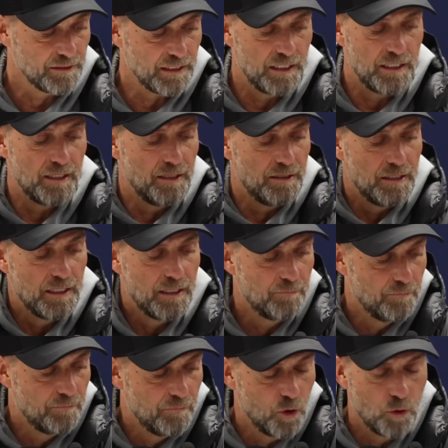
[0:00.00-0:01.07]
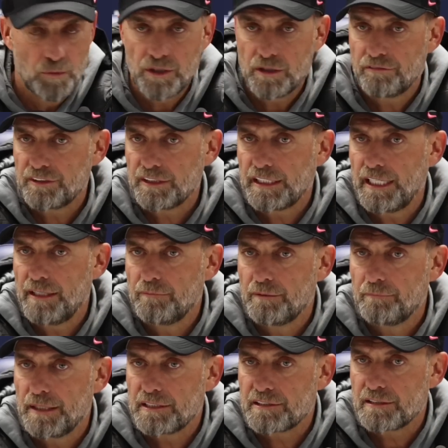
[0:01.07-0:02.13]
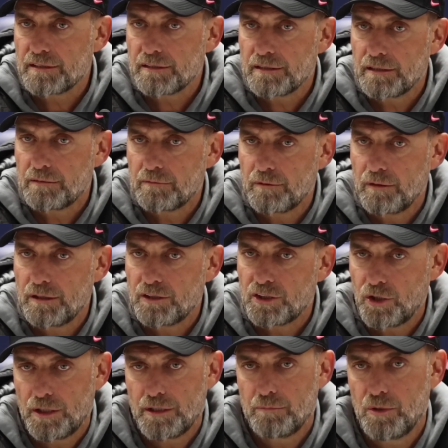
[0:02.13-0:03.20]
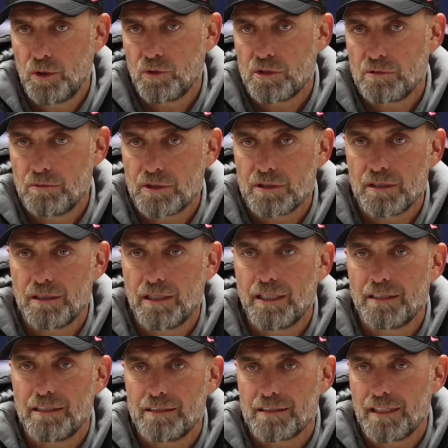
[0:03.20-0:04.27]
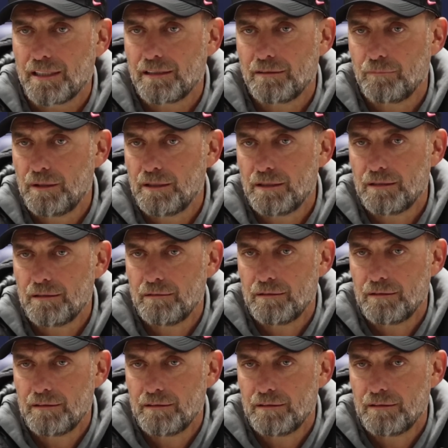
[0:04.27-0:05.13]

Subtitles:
The moment of the game, the best I enjoyed the most was the 92nd minute.